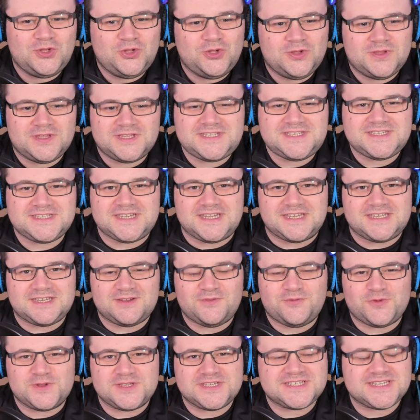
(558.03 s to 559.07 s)
This is a
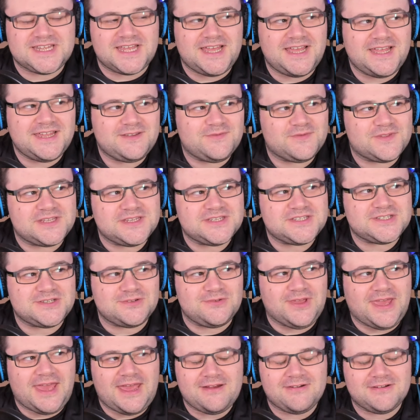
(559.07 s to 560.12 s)
different side of these
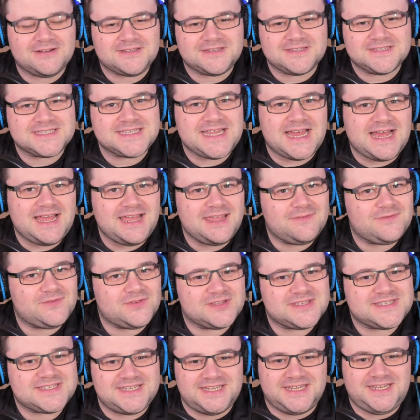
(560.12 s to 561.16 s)
two characters that I have
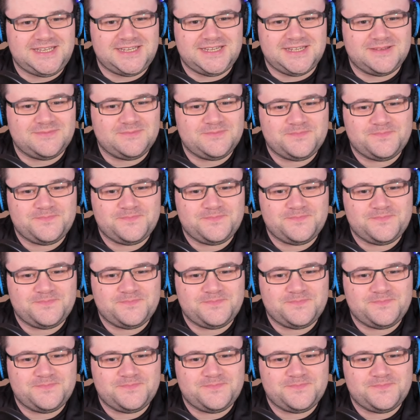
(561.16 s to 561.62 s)
not seen yet.